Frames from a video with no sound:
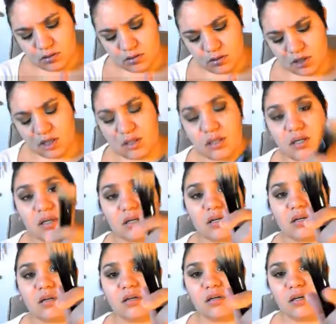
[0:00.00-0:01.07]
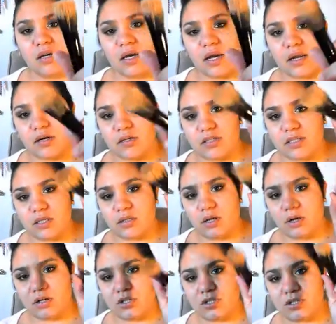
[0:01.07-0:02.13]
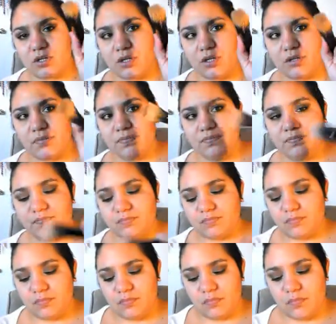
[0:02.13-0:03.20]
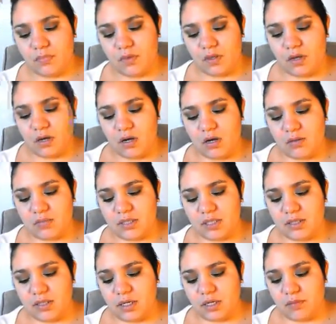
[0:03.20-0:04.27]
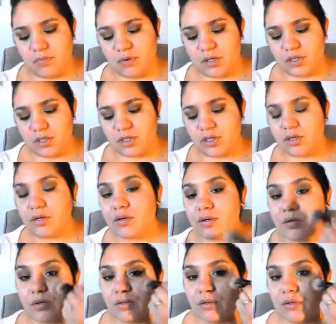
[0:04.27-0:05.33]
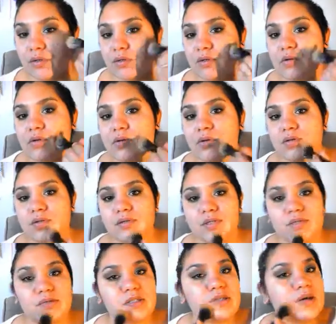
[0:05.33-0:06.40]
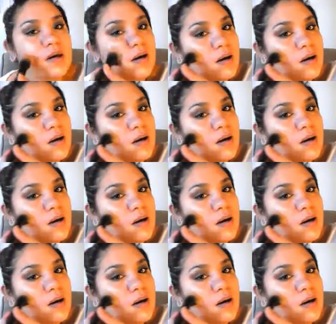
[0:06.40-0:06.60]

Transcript: I think. And it's a larger synthetic brush. Just dab.